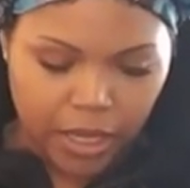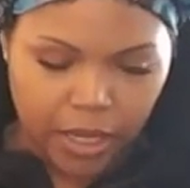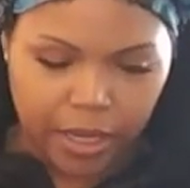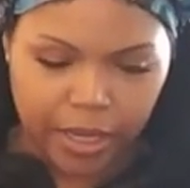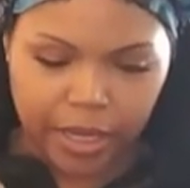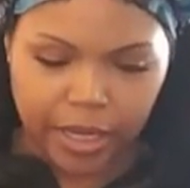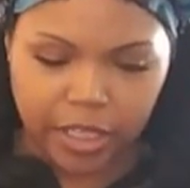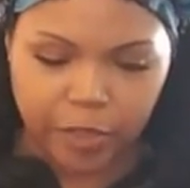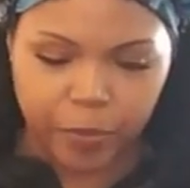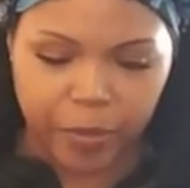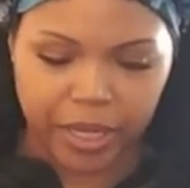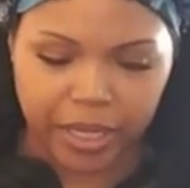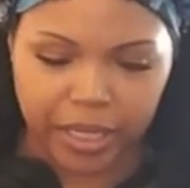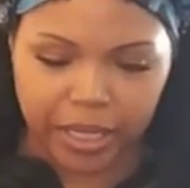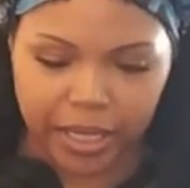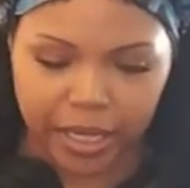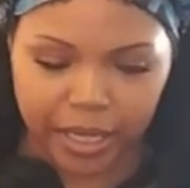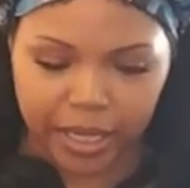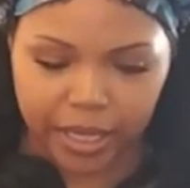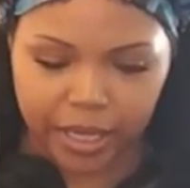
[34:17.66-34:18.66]

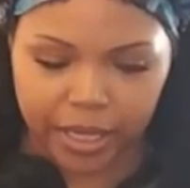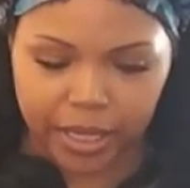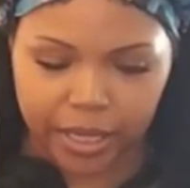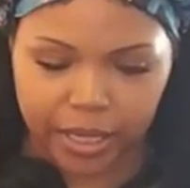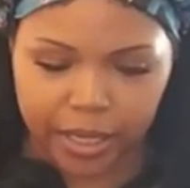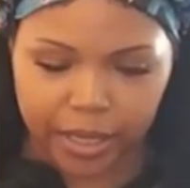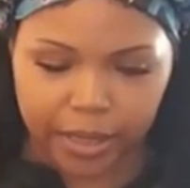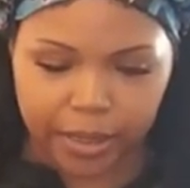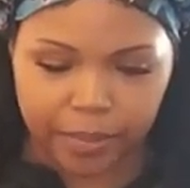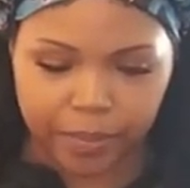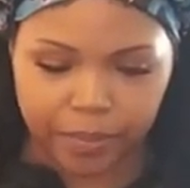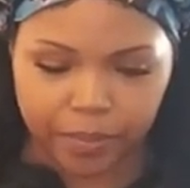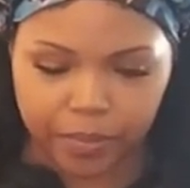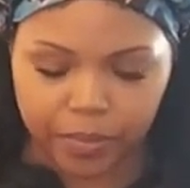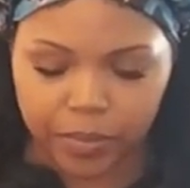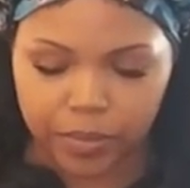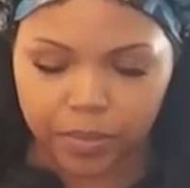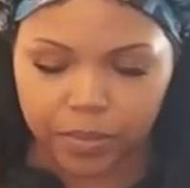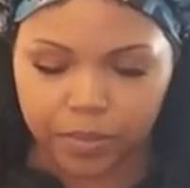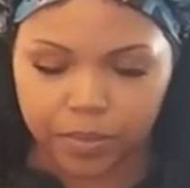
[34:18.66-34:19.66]
Unexpected income.
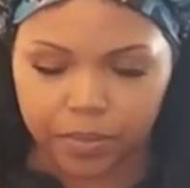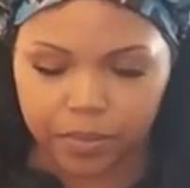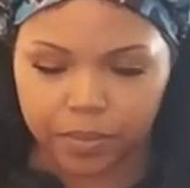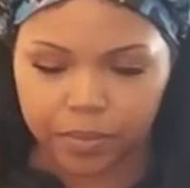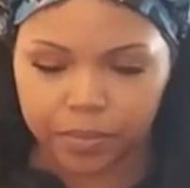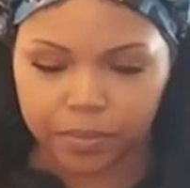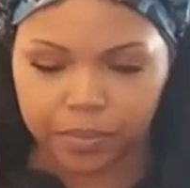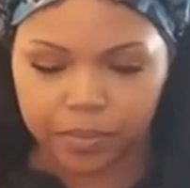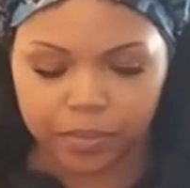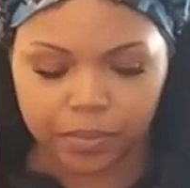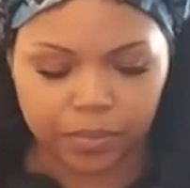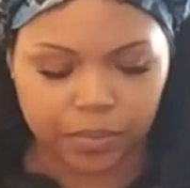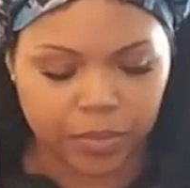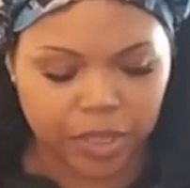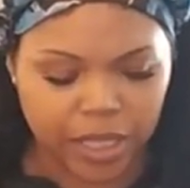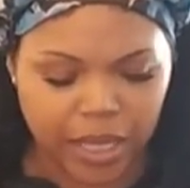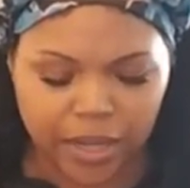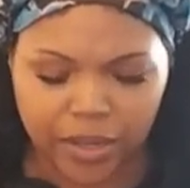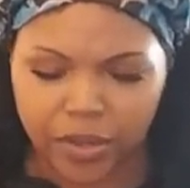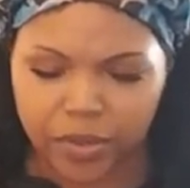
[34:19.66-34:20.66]
I'm
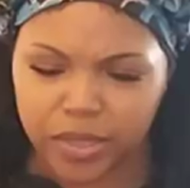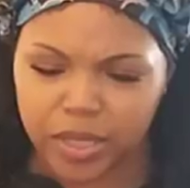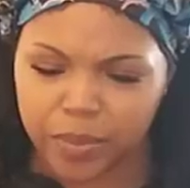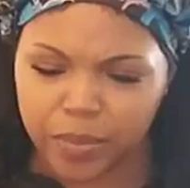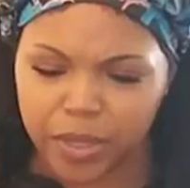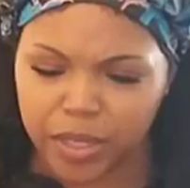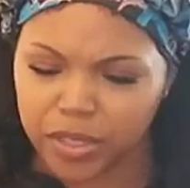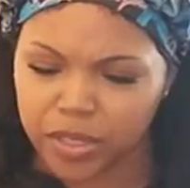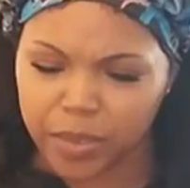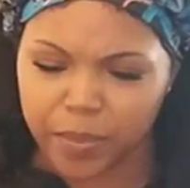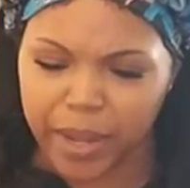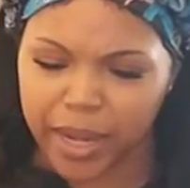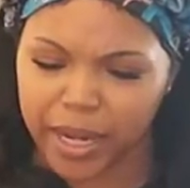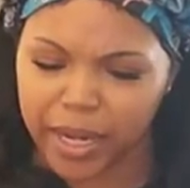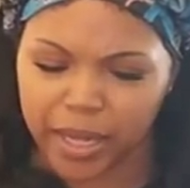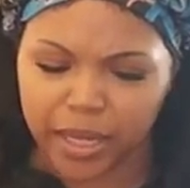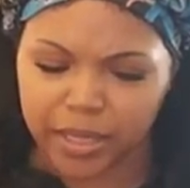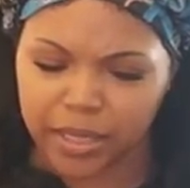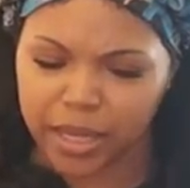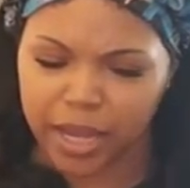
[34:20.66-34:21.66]
telling you something.
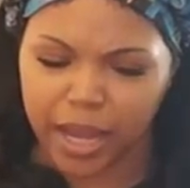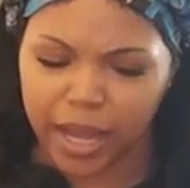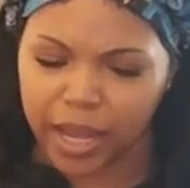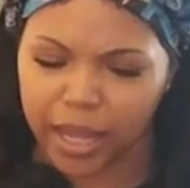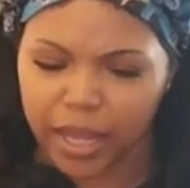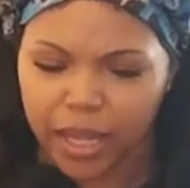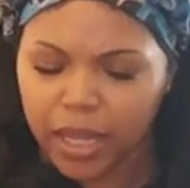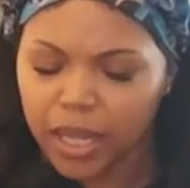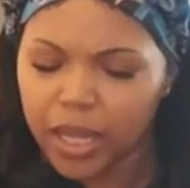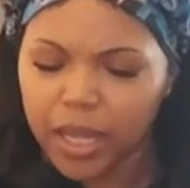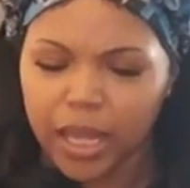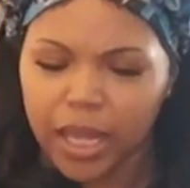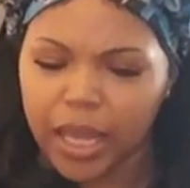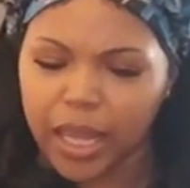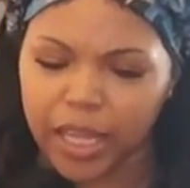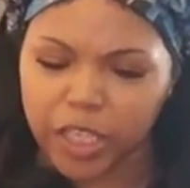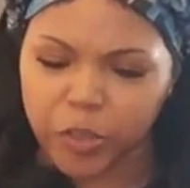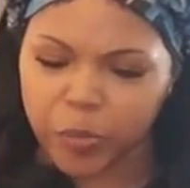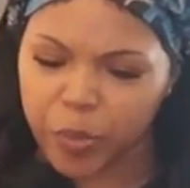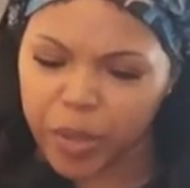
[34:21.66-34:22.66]
Somebody is not
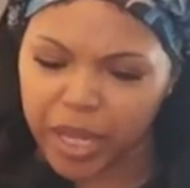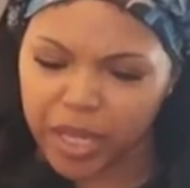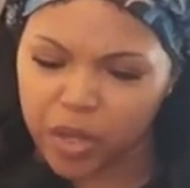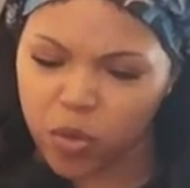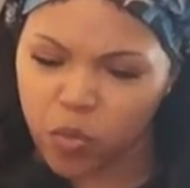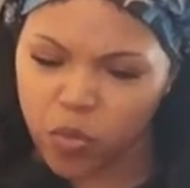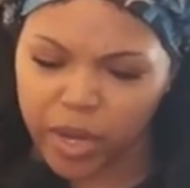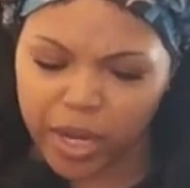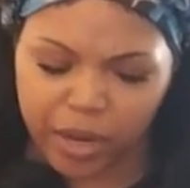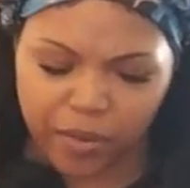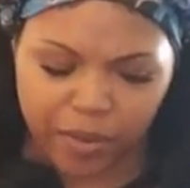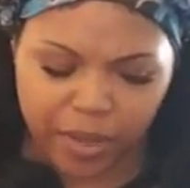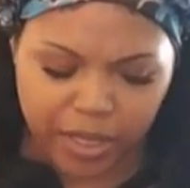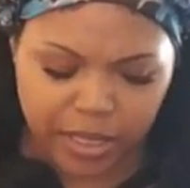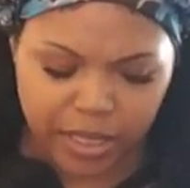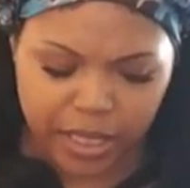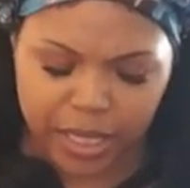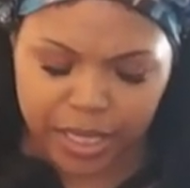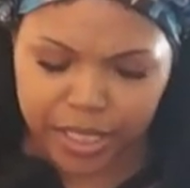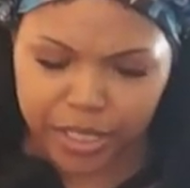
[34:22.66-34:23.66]
expecting whatever
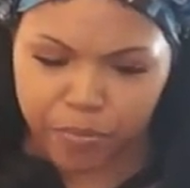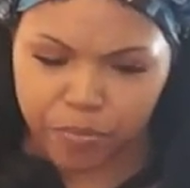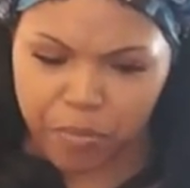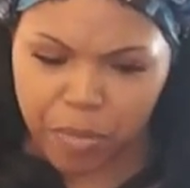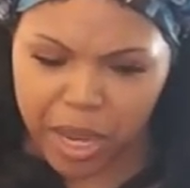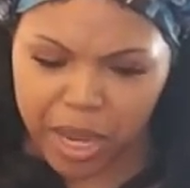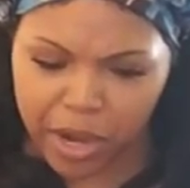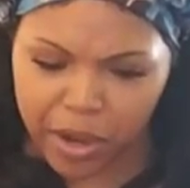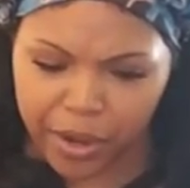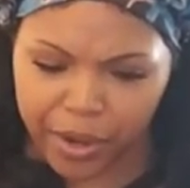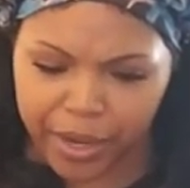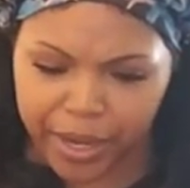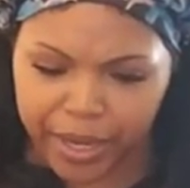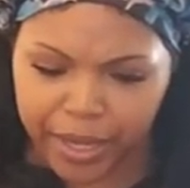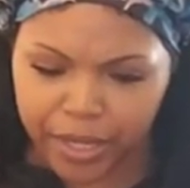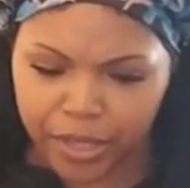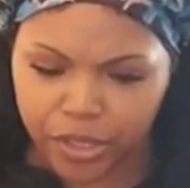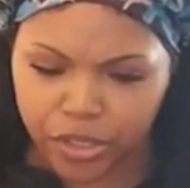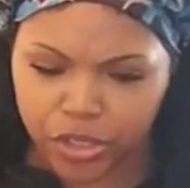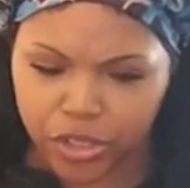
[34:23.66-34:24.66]
this is.
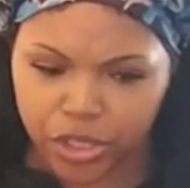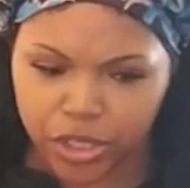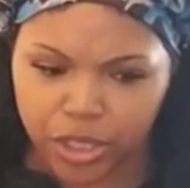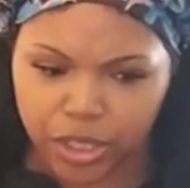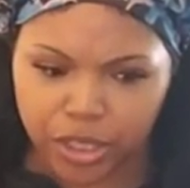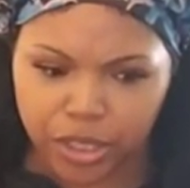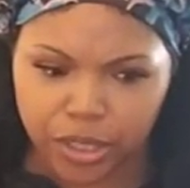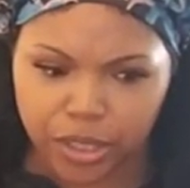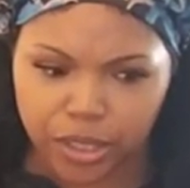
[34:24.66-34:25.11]
Marriage.